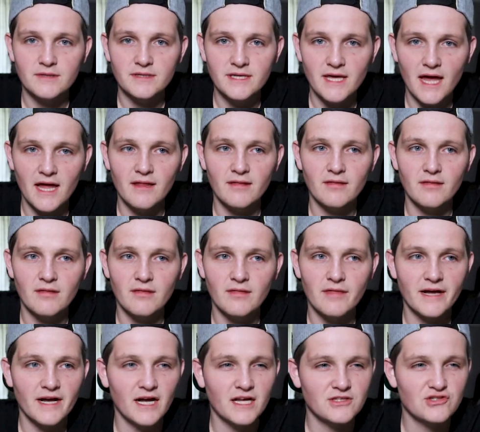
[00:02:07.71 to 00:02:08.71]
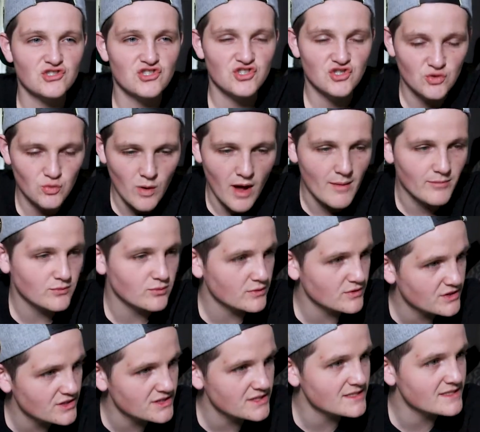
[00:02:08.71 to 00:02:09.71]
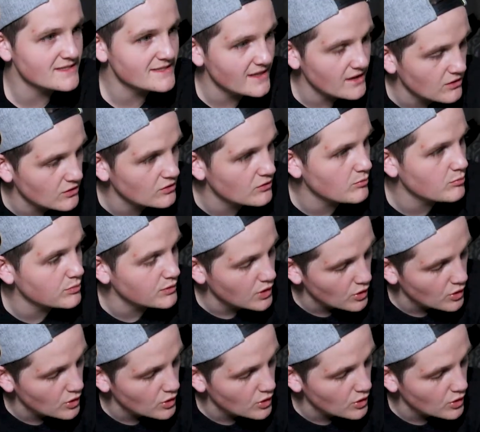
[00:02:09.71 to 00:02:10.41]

Yet they got swept, which still